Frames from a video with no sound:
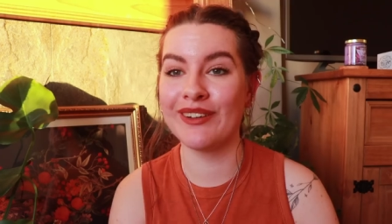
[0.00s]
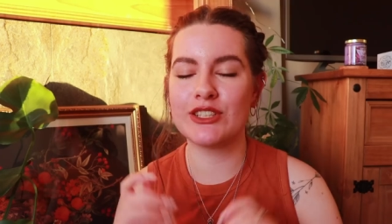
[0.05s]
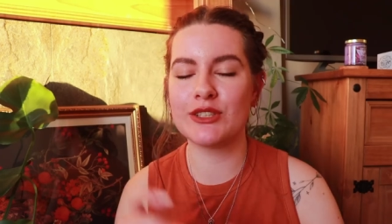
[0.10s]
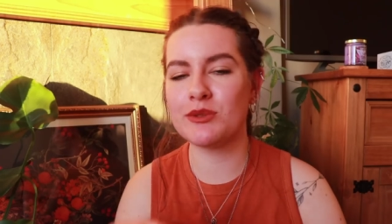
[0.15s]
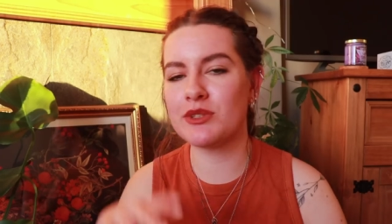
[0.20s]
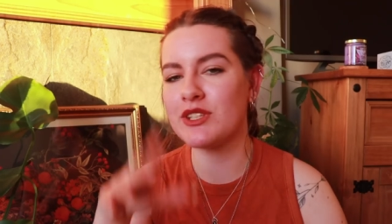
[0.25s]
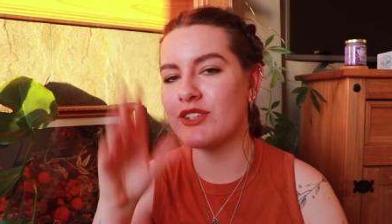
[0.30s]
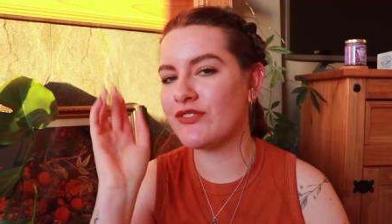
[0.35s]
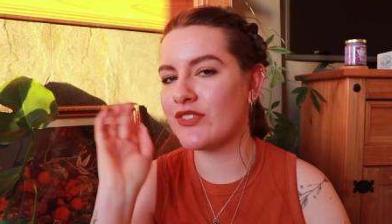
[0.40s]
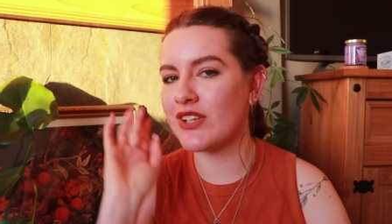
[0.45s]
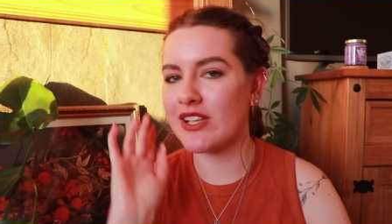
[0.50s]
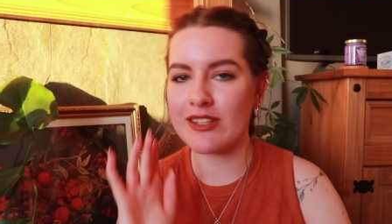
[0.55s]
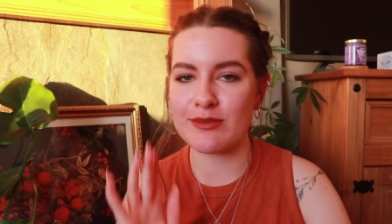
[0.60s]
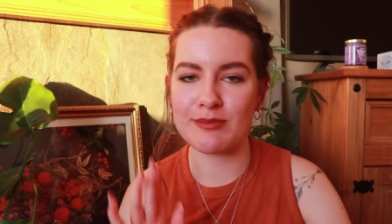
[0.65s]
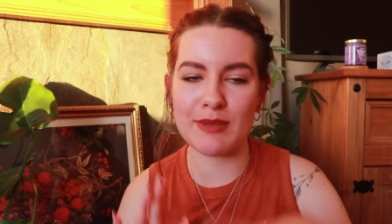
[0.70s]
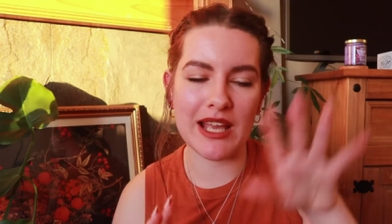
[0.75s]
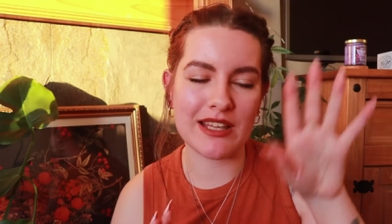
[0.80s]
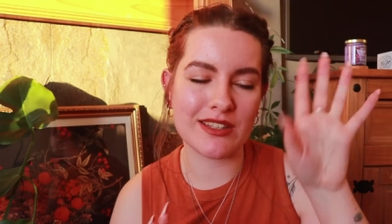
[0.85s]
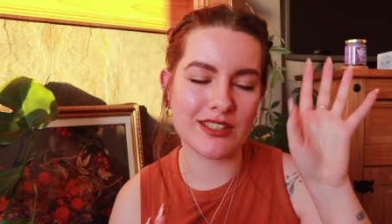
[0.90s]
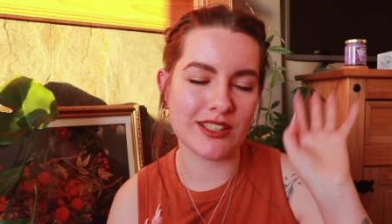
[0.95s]
do all the face
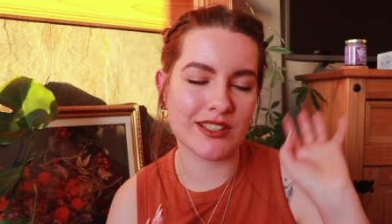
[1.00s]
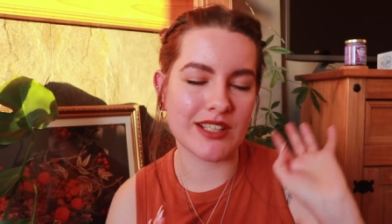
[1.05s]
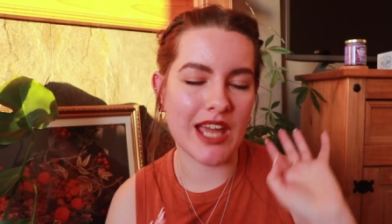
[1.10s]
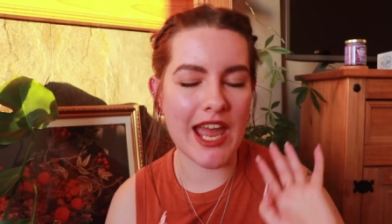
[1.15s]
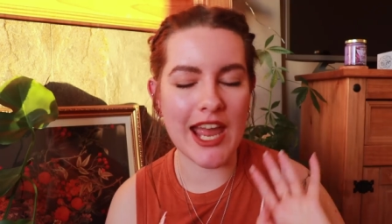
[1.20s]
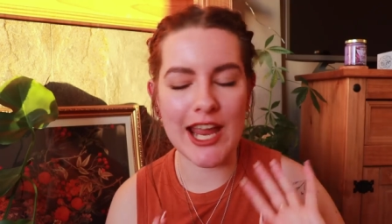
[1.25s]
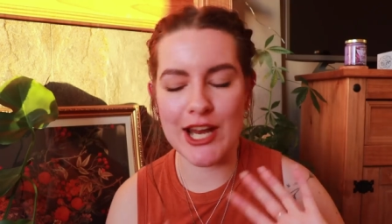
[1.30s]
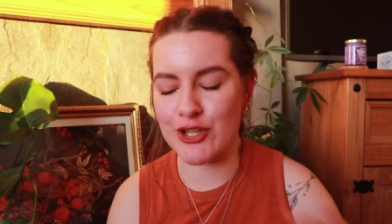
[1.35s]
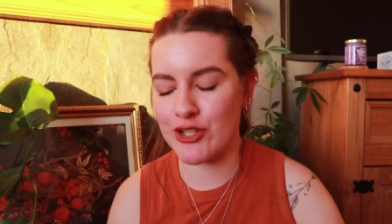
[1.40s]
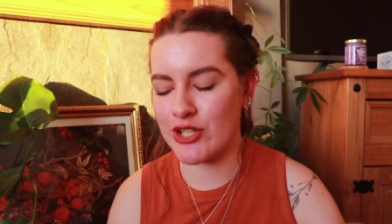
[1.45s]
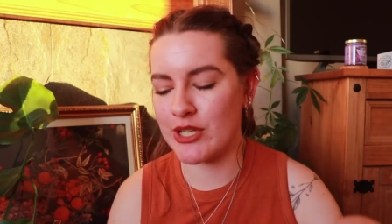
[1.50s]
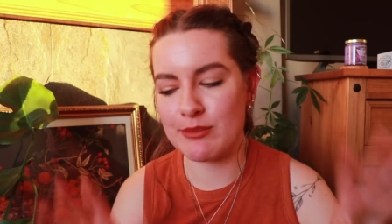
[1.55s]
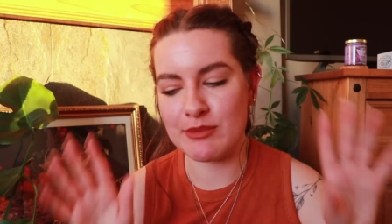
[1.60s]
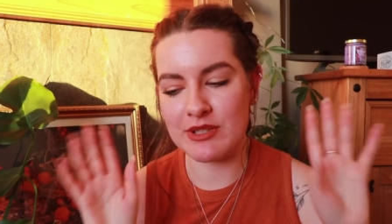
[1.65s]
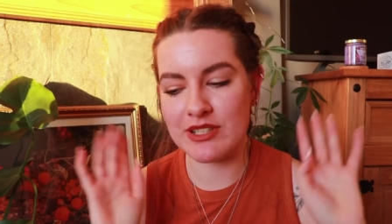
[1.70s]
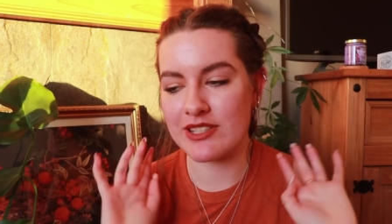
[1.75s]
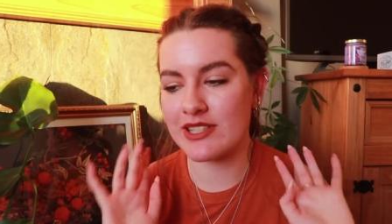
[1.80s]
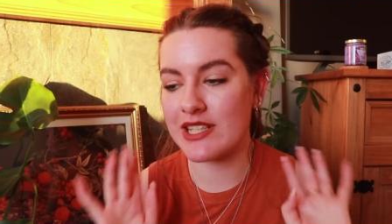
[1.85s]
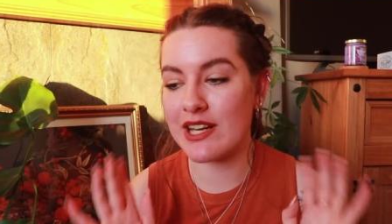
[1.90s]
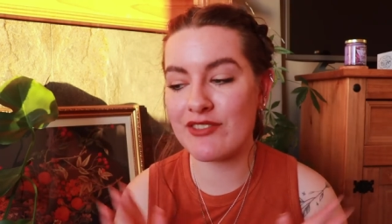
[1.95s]
mask and hair
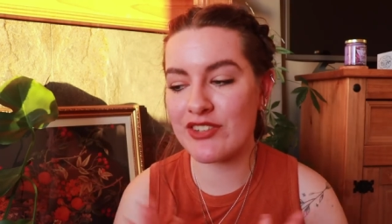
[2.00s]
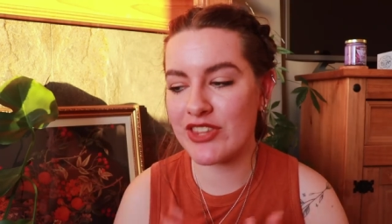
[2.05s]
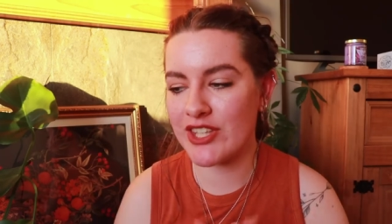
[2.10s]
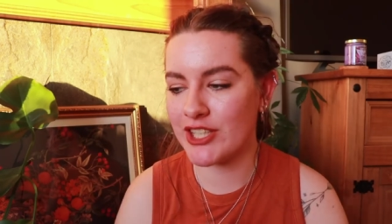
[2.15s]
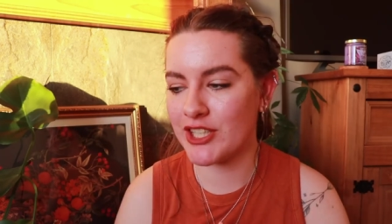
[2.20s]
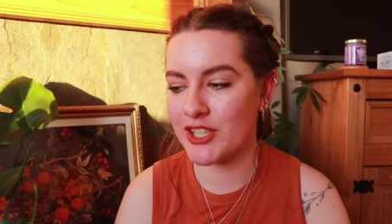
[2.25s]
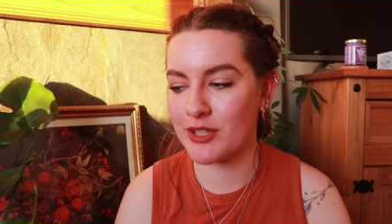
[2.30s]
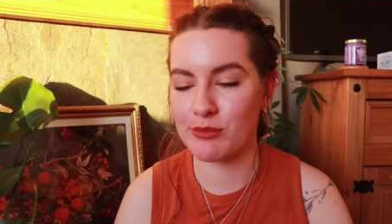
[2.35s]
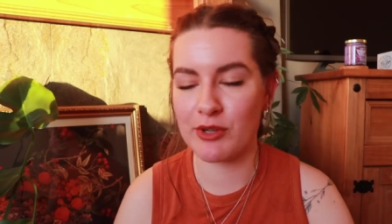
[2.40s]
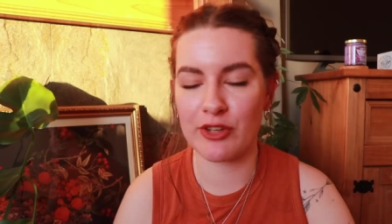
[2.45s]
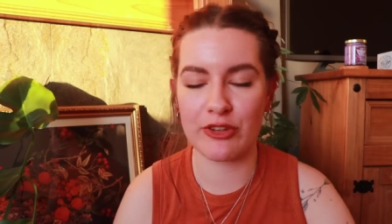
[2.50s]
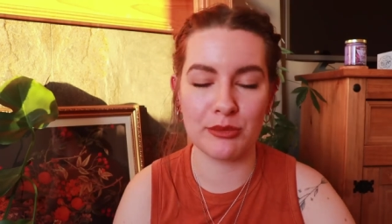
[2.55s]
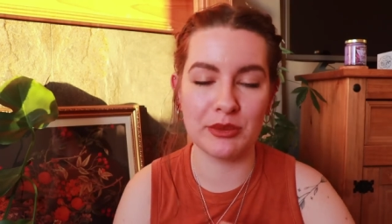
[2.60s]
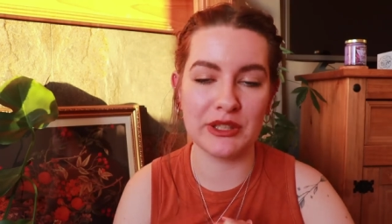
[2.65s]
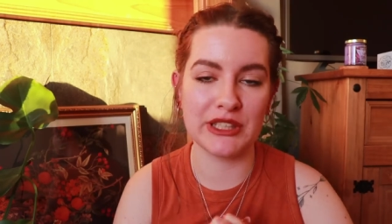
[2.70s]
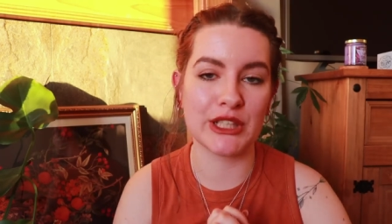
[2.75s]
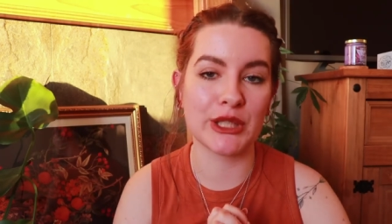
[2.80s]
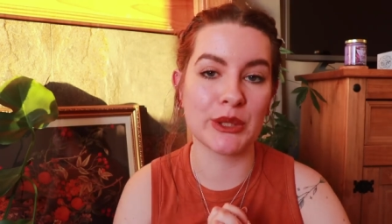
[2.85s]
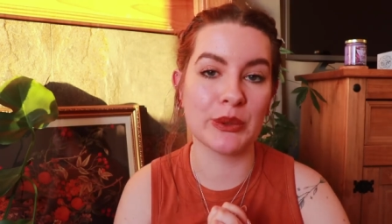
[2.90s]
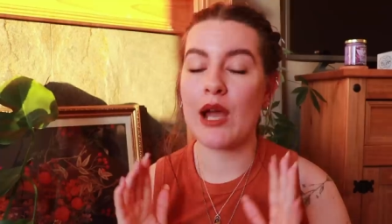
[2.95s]
treatments and everything you can possibly
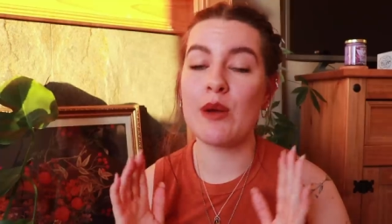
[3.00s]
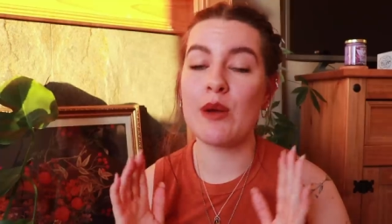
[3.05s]
do.